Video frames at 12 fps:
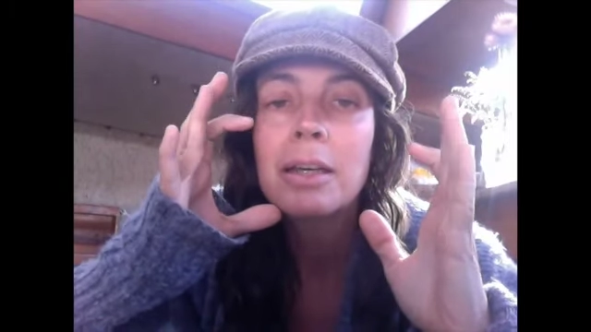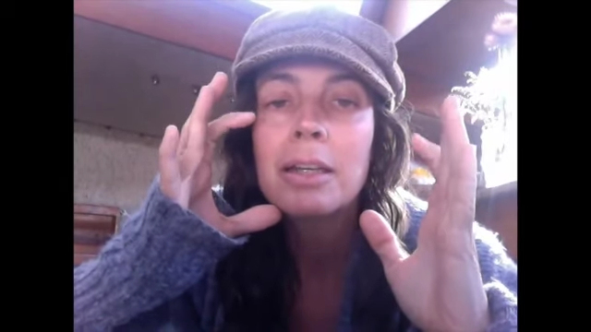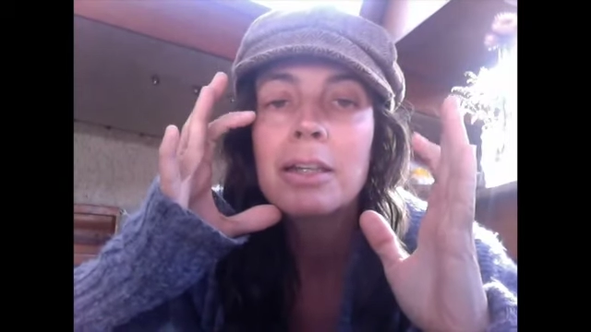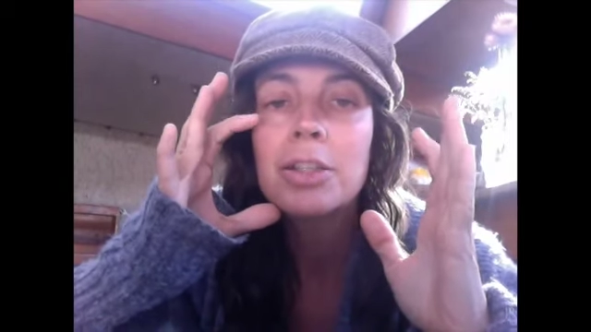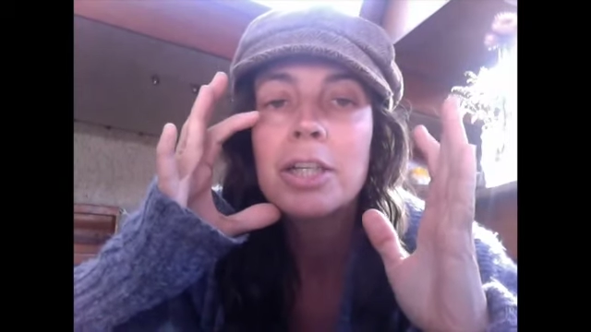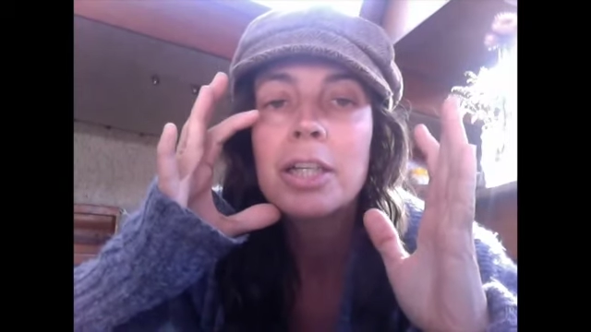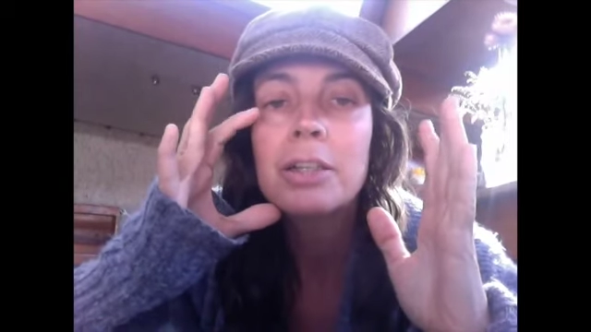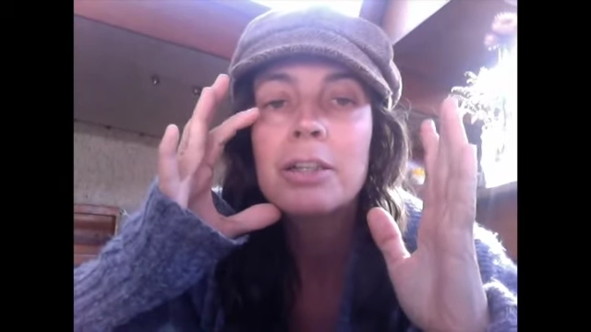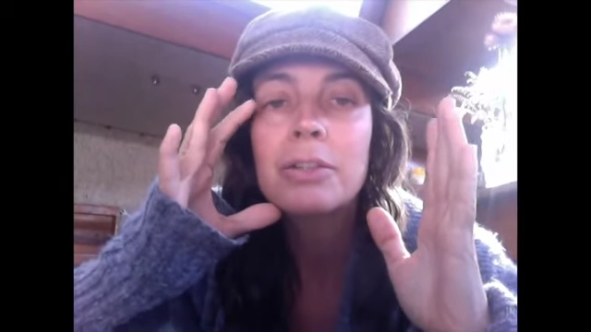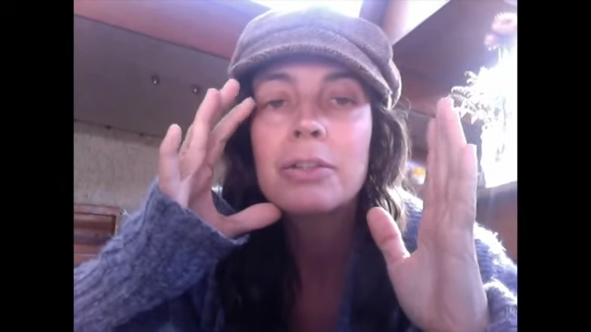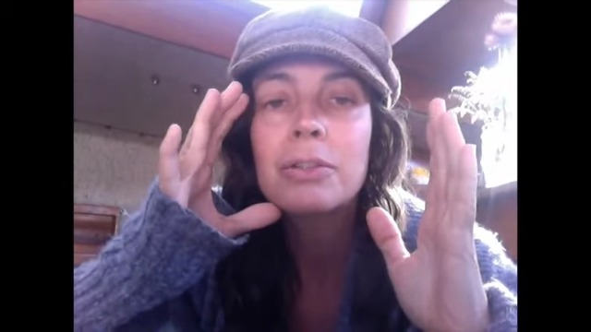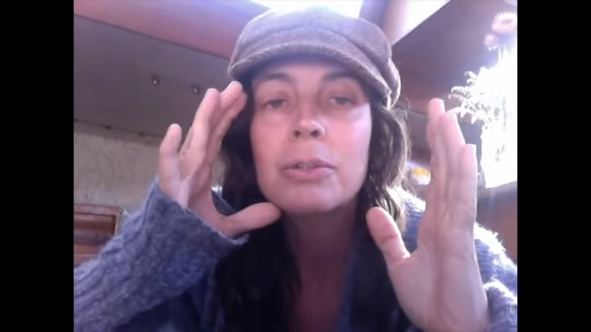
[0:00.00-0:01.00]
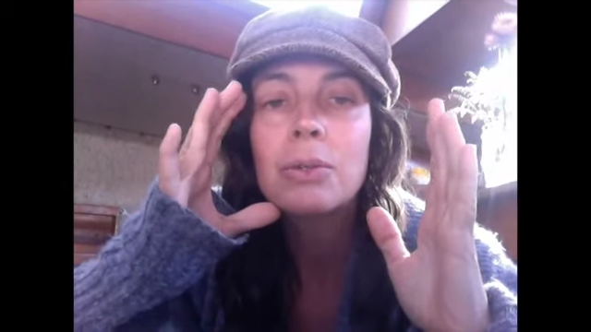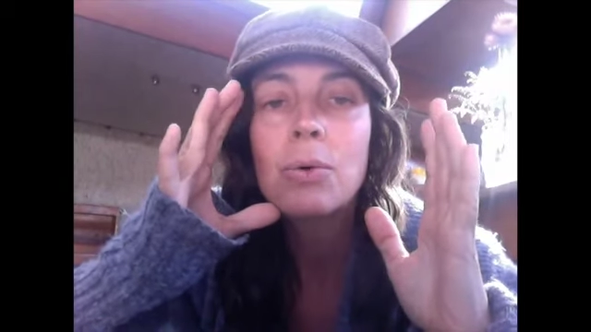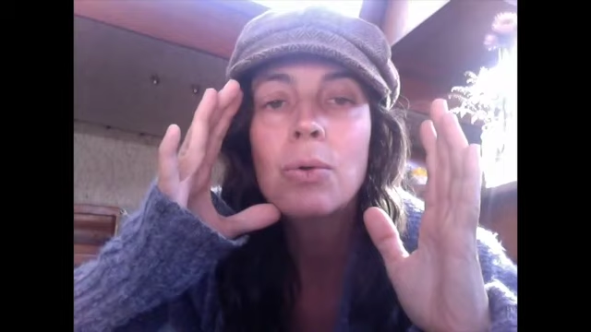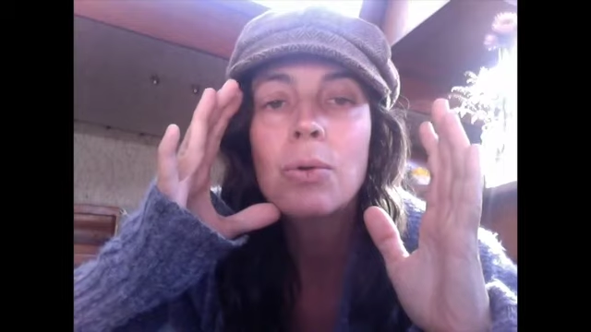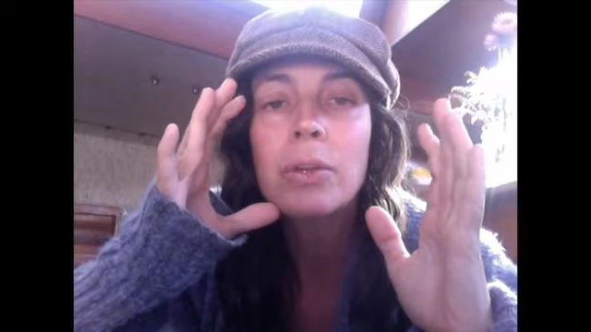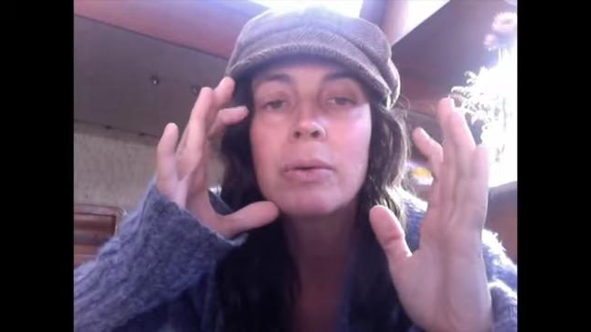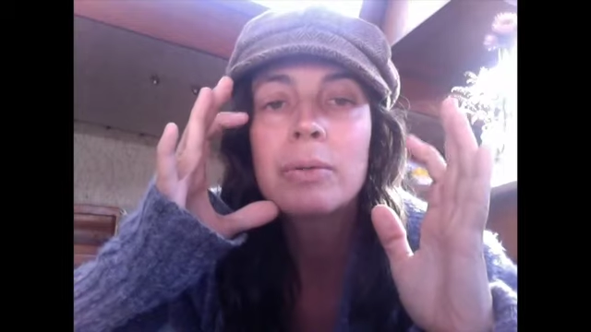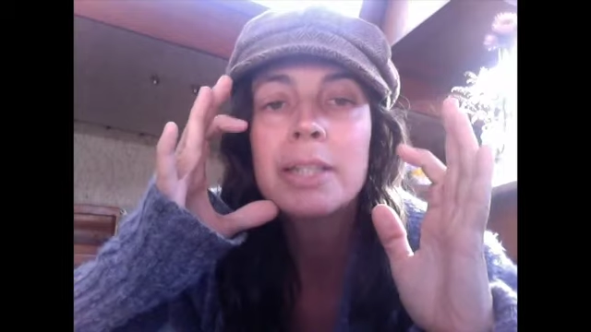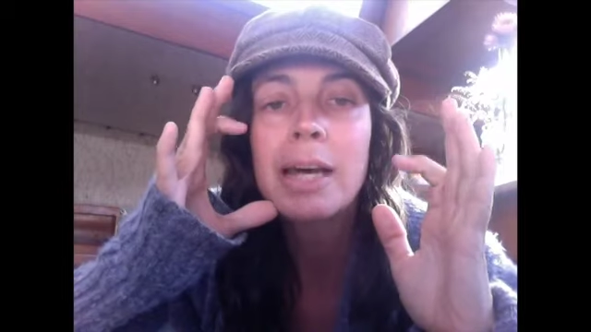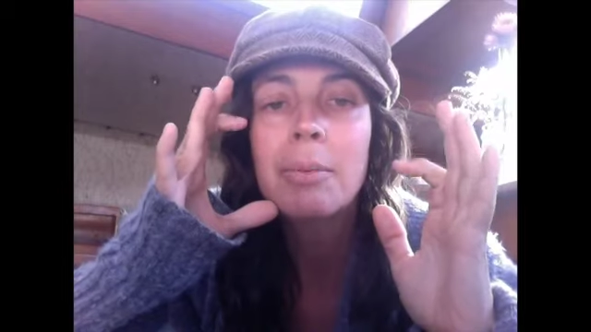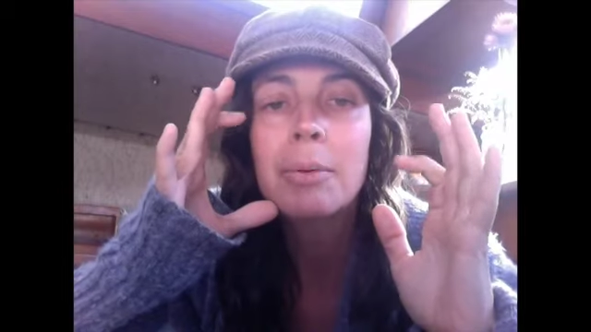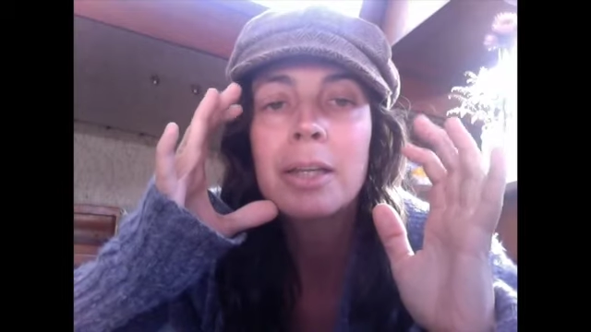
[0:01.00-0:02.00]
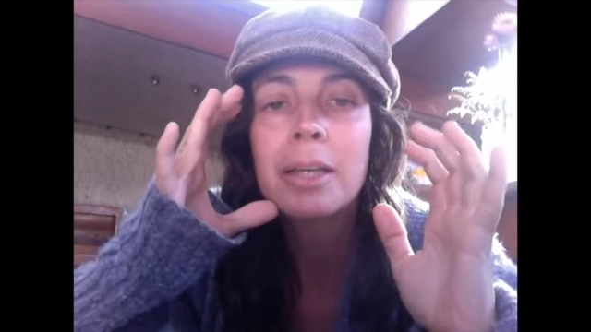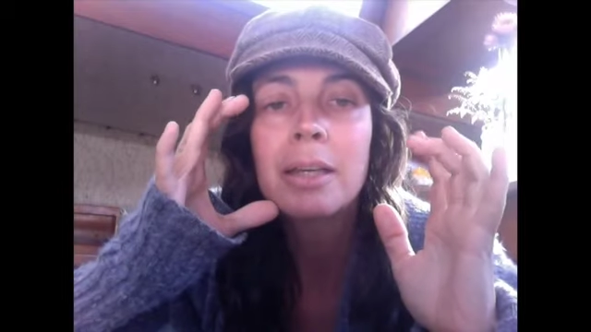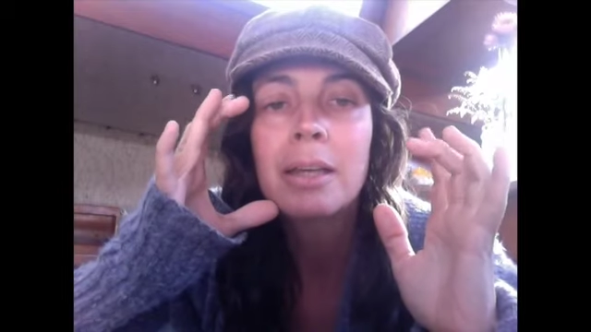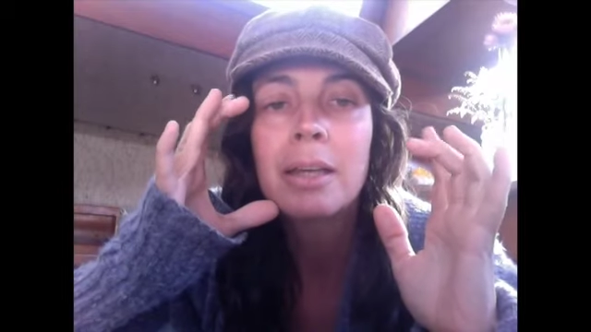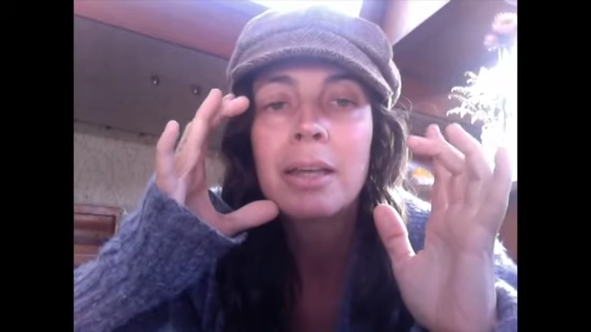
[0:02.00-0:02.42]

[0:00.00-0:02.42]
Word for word: It changed the story that was happening.